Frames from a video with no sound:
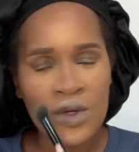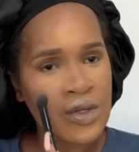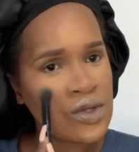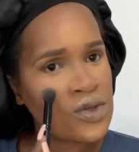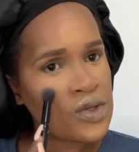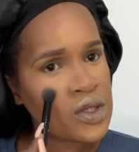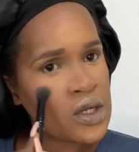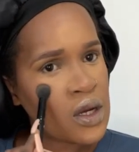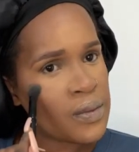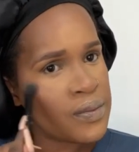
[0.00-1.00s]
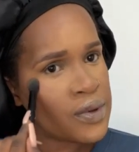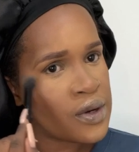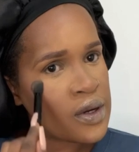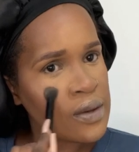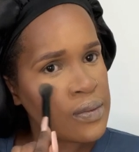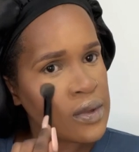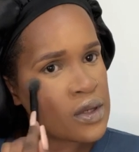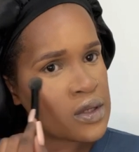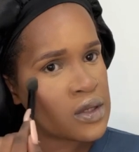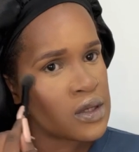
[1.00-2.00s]
juice it up a
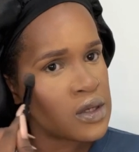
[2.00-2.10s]
bit.